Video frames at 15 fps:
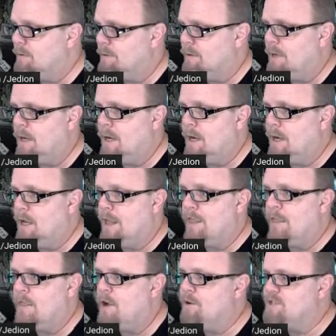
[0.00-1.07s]

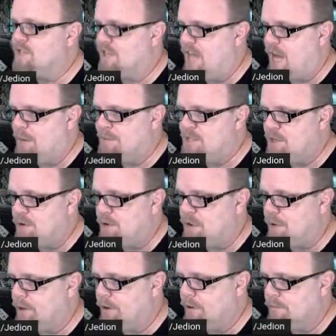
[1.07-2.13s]
There's a lot of material
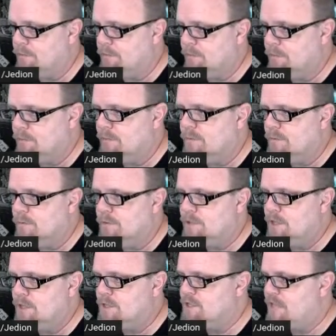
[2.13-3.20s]
here.
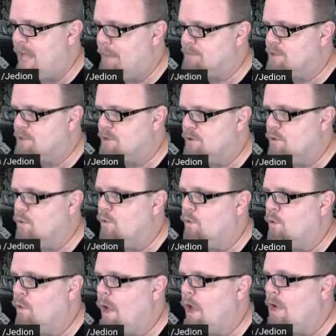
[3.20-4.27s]
Just absolute
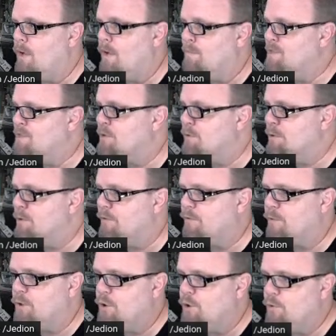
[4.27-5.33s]
lot of material
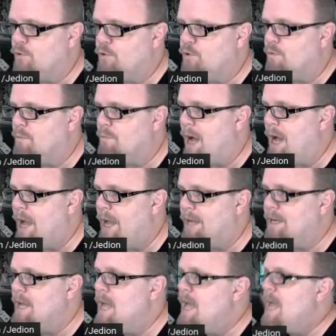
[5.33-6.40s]
for you to
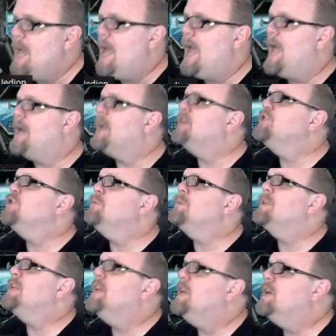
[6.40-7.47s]
mine. And I do
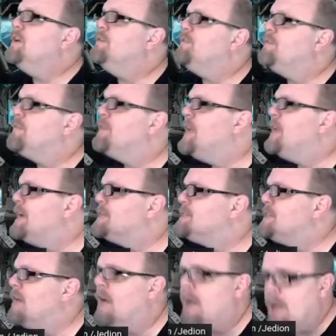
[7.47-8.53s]
believe that
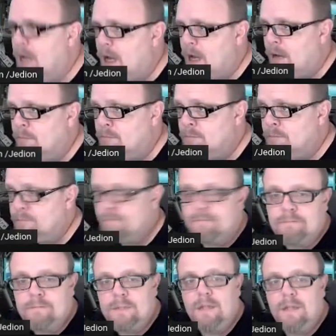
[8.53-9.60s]
the
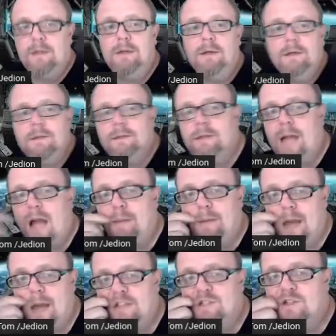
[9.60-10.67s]
guy
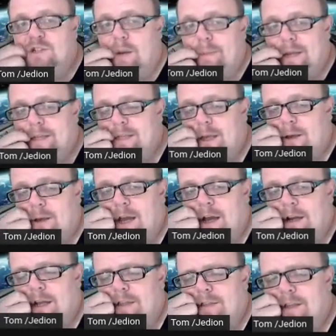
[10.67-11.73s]
behind Starbase
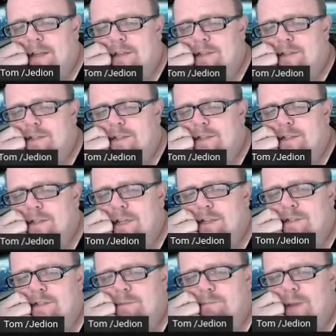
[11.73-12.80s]
Hellhound, I think it's
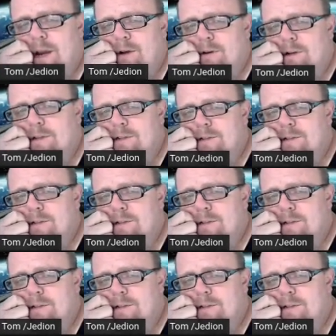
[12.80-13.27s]
Jason Parent,